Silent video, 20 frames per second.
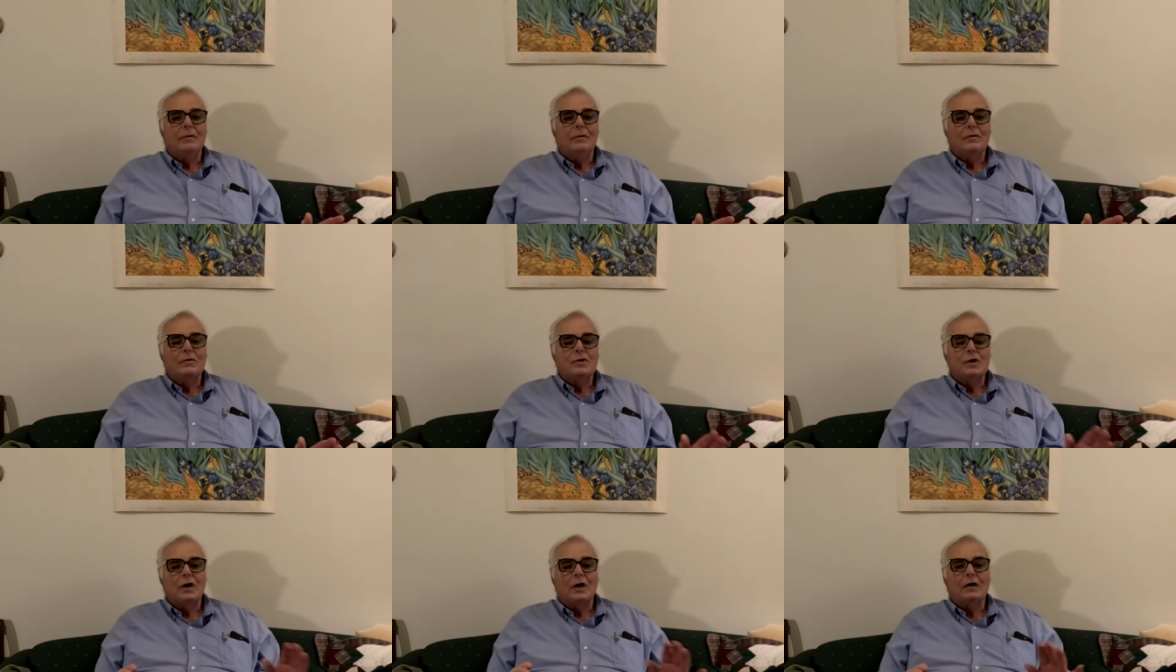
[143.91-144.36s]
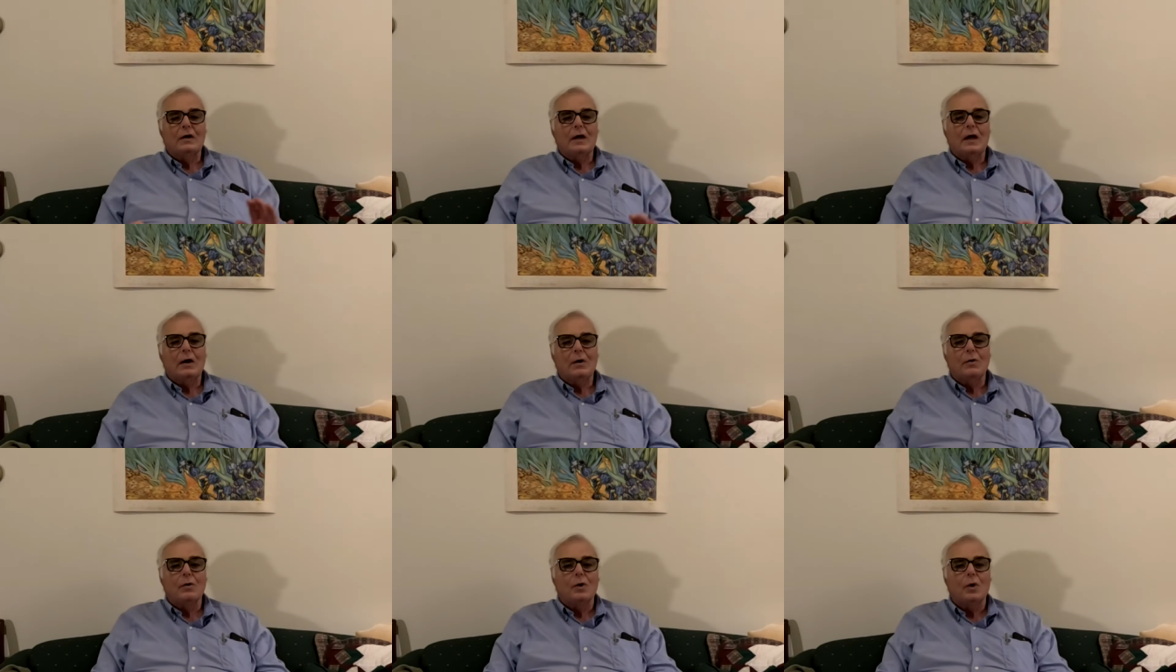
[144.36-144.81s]
checked
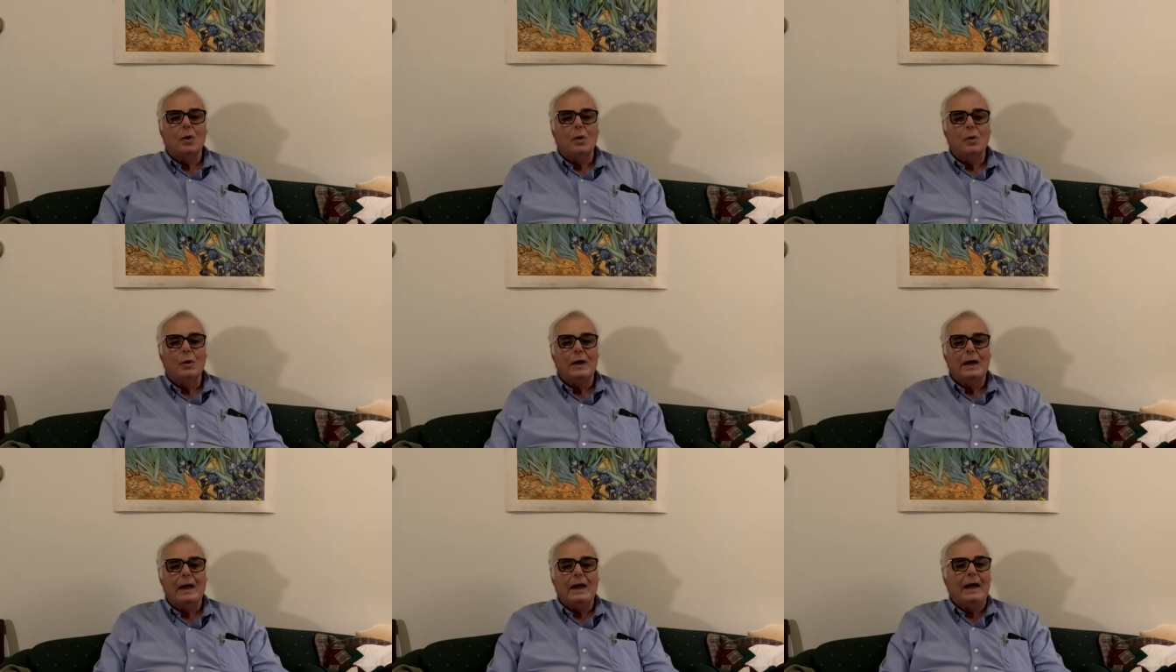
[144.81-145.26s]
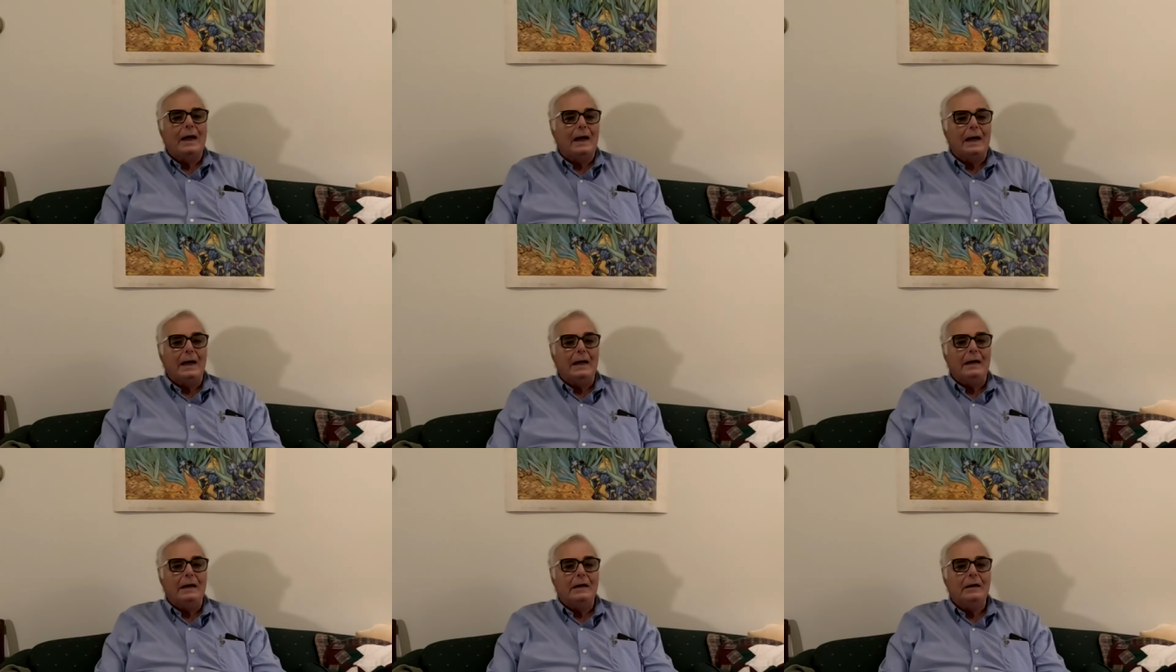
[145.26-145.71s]
out
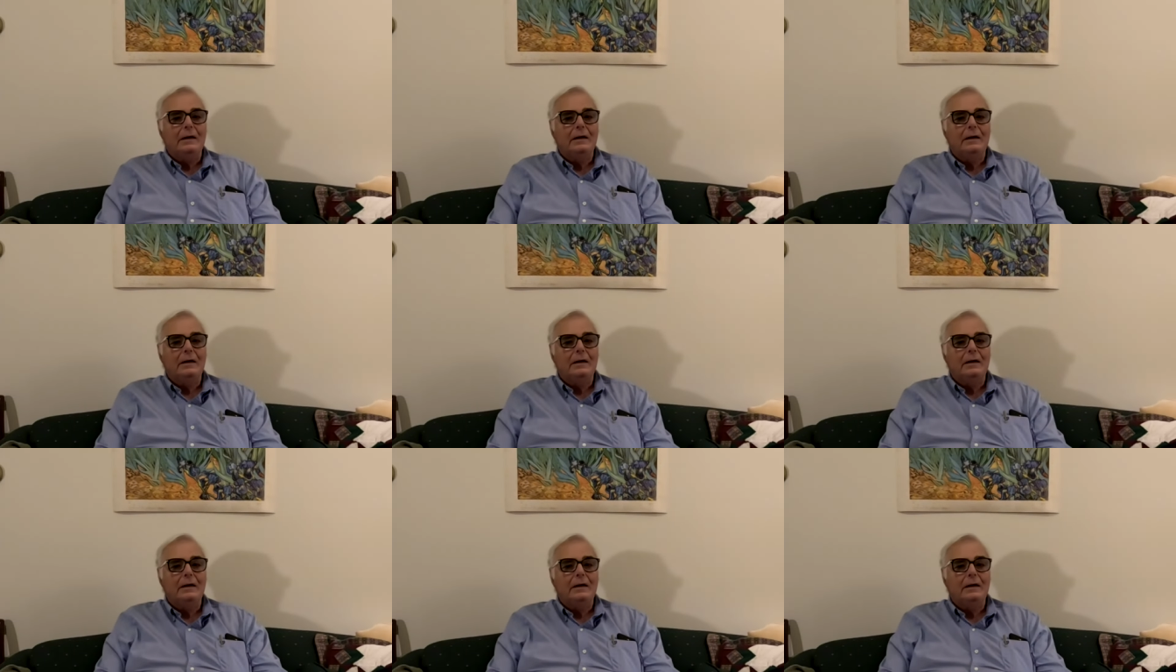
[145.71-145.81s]
okay.